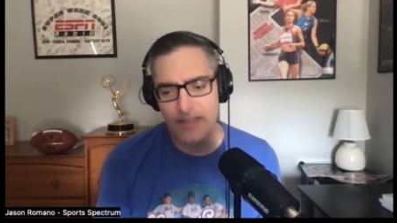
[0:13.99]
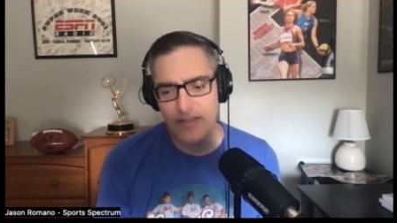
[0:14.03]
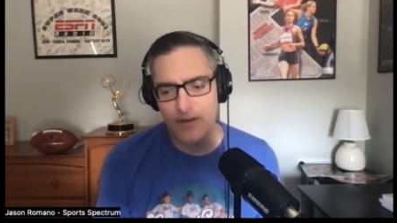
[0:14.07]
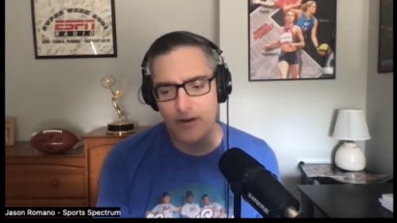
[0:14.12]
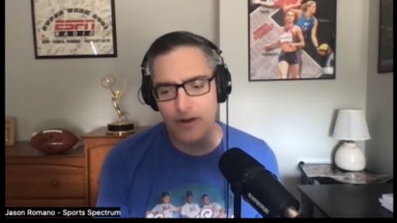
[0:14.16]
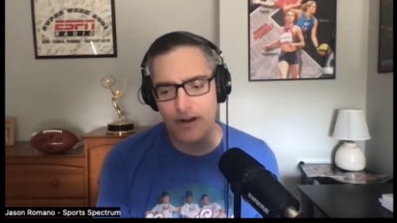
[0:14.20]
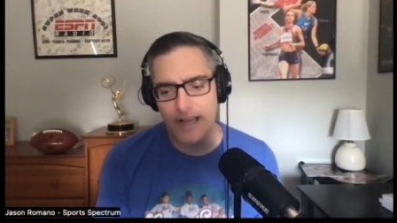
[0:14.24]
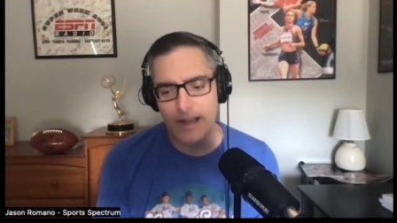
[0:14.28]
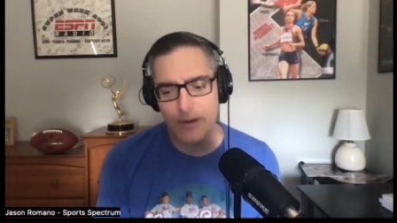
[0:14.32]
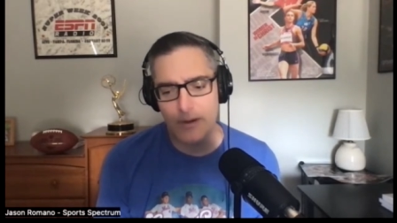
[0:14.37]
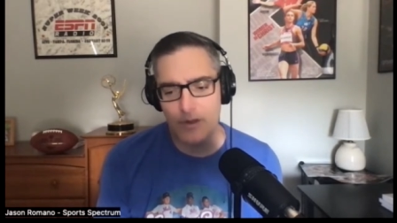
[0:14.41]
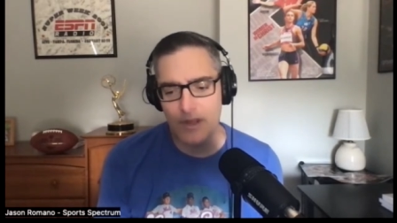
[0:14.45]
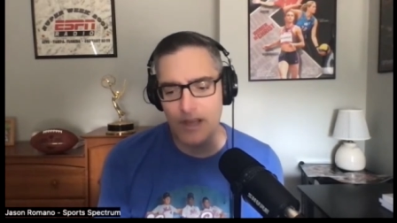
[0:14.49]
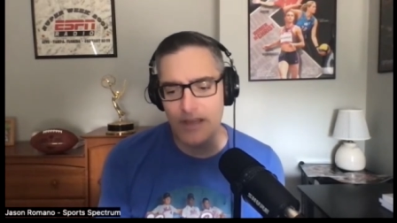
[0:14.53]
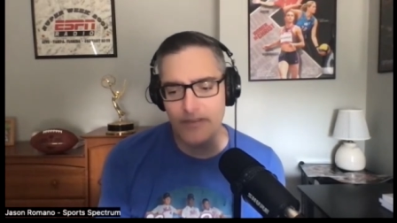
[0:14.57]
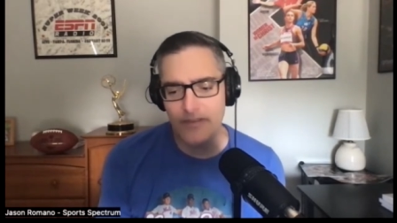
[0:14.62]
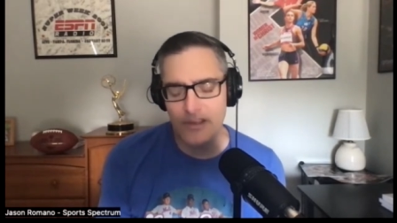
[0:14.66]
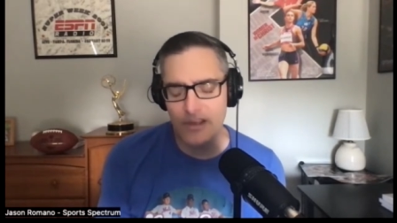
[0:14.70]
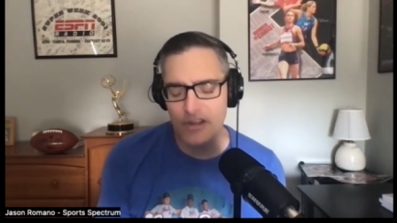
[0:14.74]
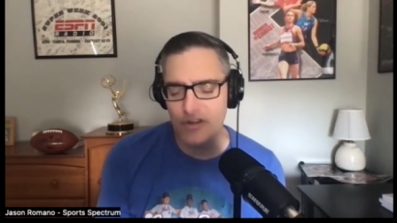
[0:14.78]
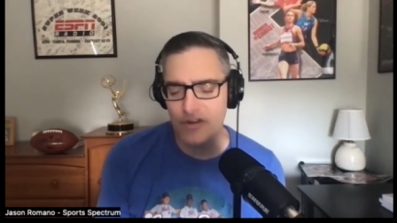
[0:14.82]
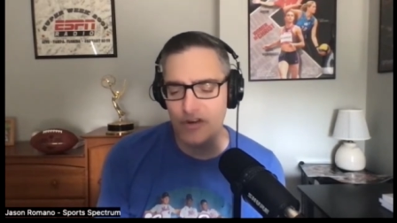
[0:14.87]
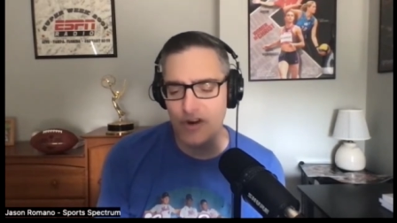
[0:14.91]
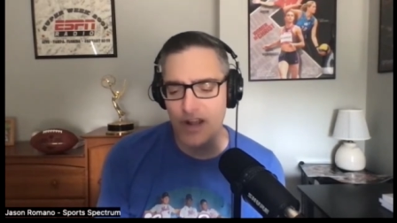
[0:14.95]
thought I was on
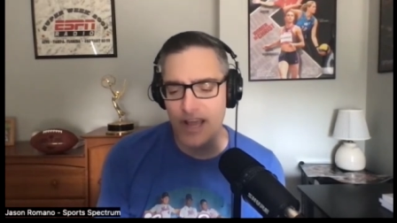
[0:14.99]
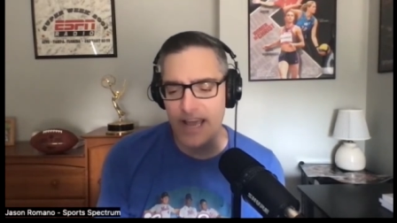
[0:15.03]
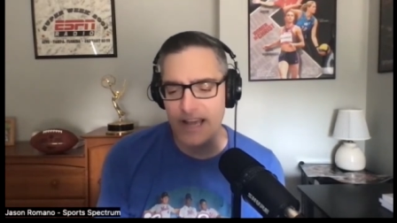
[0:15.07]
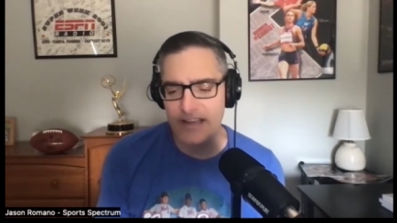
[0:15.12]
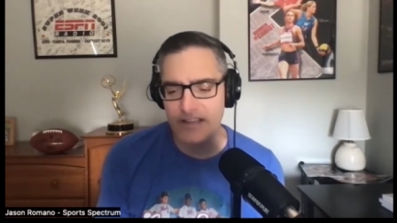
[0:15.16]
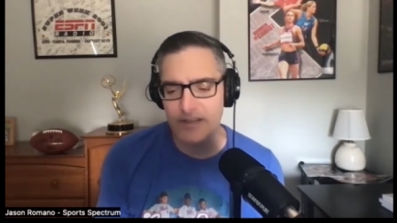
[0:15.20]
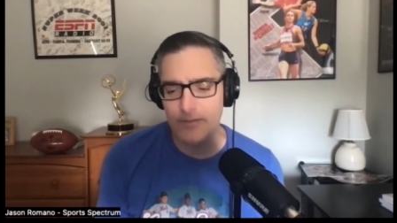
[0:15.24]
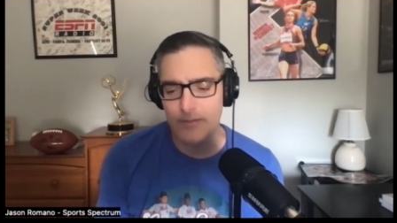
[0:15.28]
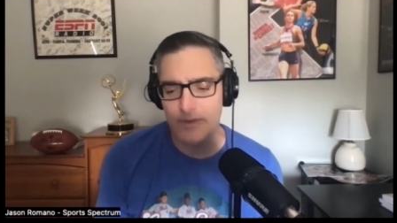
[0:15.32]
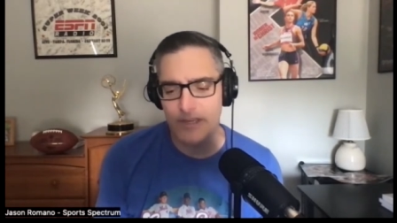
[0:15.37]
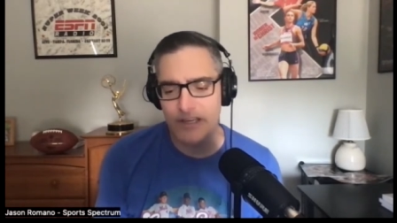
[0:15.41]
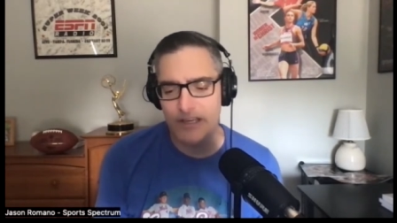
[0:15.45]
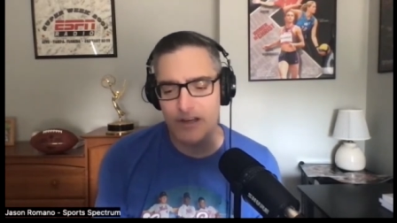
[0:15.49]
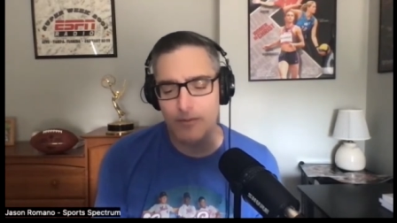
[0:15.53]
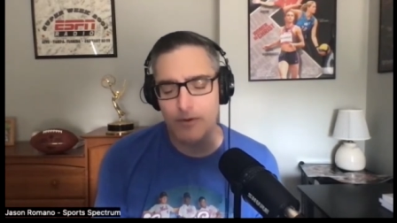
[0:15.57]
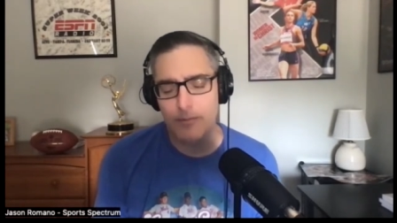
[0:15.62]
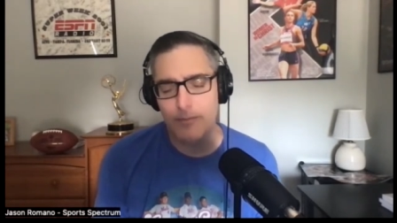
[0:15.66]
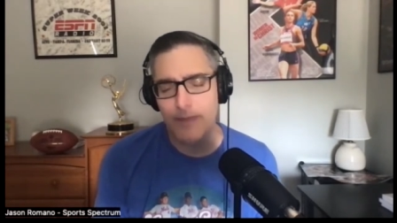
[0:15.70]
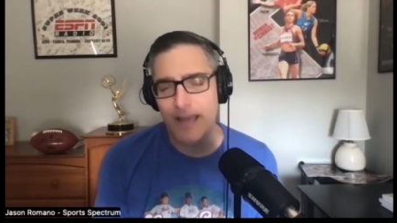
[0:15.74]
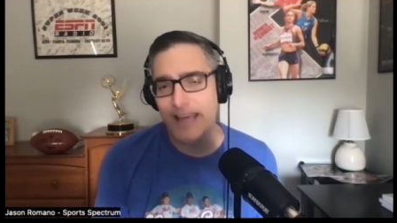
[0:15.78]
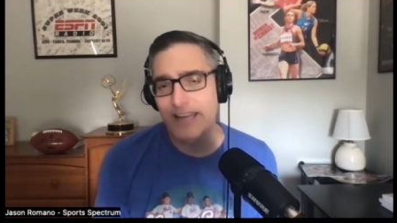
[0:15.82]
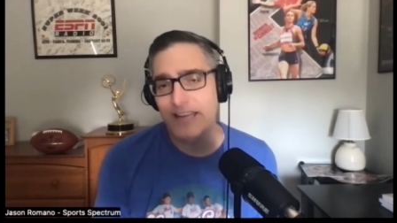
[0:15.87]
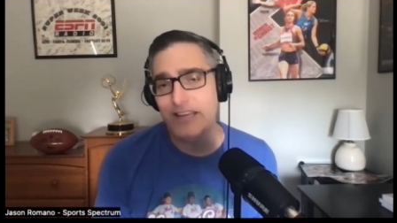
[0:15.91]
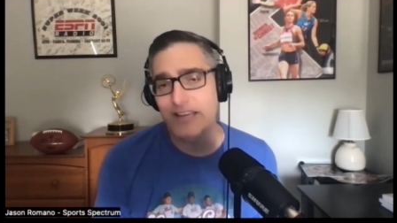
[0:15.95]
this track to become a
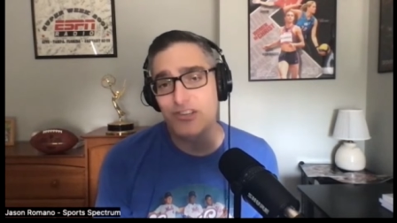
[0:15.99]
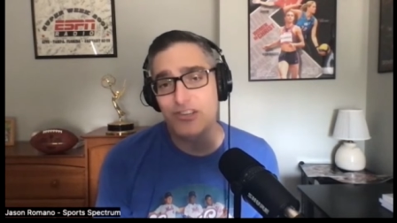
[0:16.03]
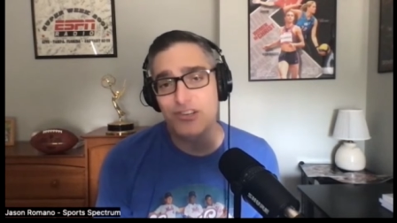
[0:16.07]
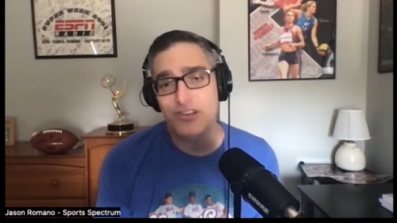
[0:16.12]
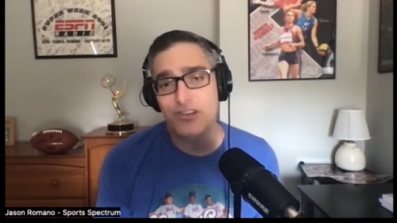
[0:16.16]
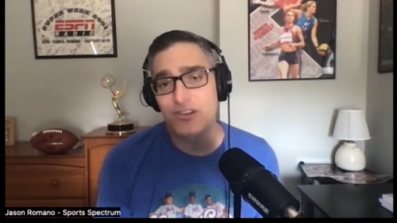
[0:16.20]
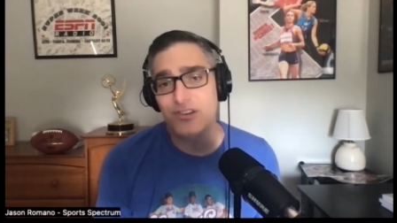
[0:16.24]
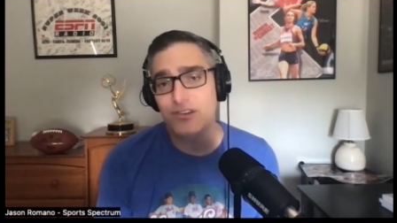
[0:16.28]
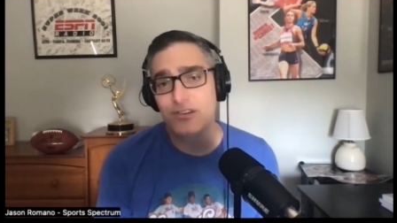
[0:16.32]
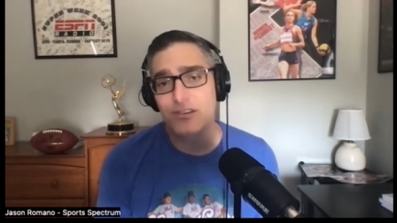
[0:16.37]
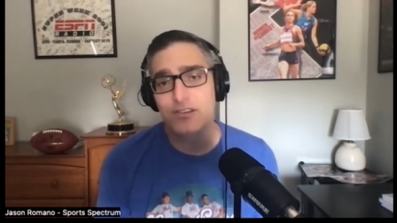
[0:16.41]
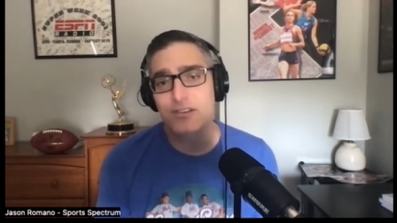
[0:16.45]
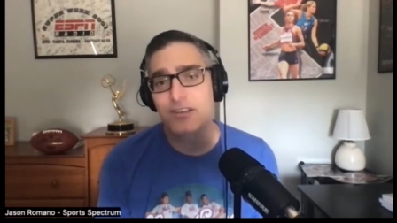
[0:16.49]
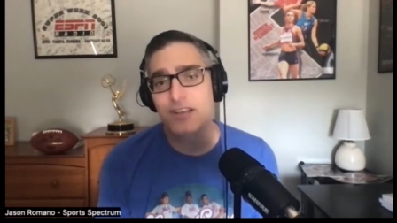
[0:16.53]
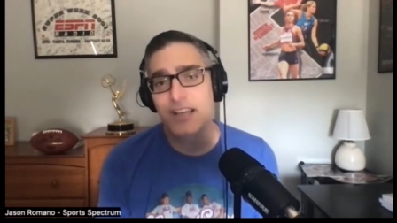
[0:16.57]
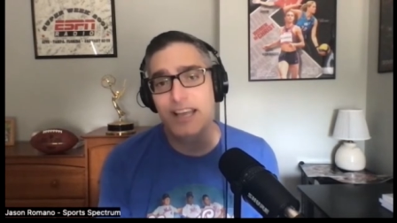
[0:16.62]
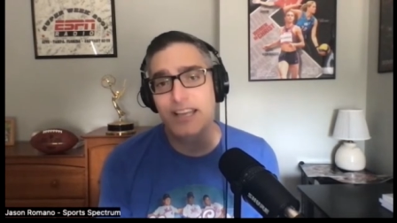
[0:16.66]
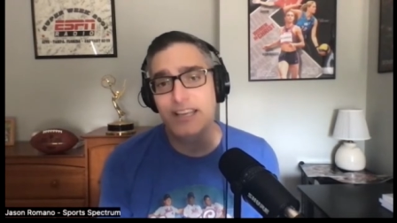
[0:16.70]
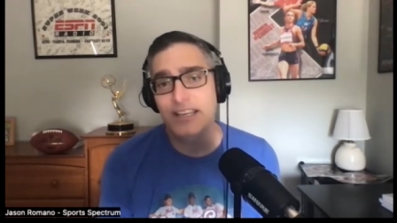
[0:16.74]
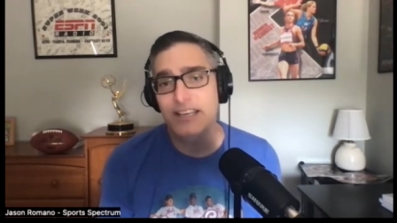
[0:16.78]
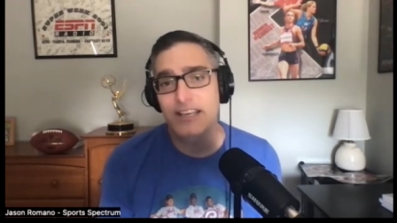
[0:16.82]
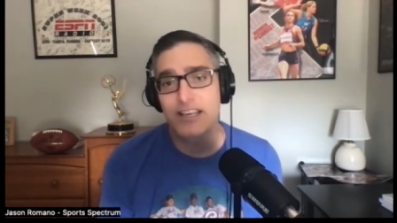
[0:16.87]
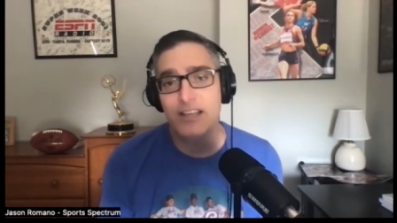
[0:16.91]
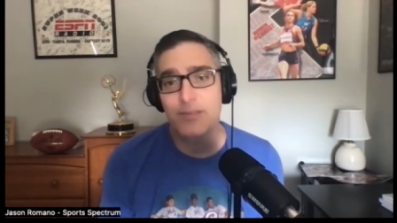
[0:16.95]
manager
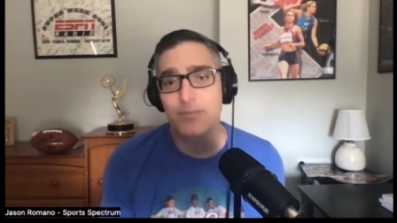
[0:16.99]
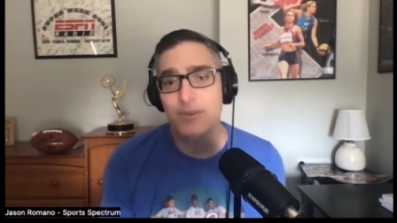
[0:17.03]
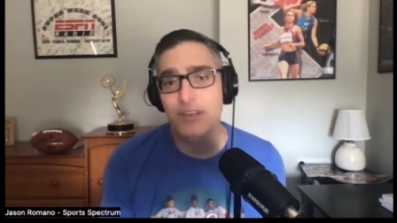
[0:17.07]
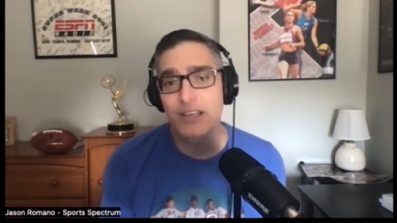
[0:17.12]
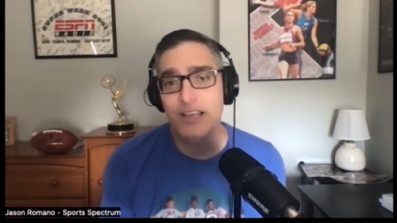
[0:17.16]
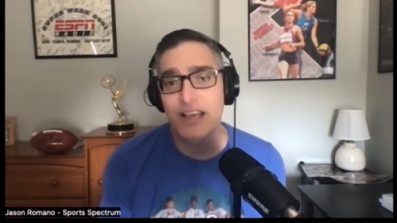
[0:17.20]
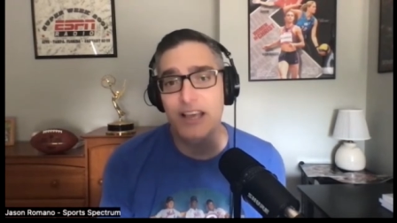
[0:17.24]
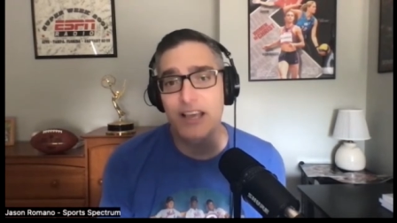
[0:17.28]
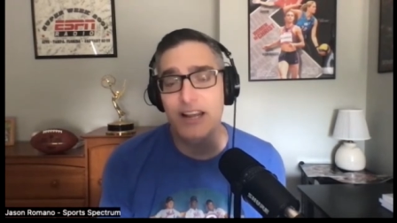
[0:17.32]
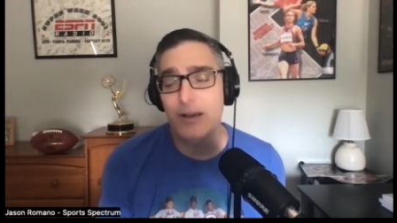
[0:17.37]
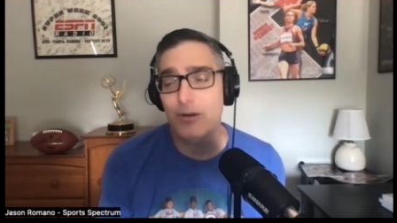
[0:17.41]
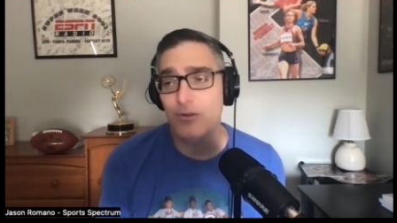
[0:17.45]
at ESPN.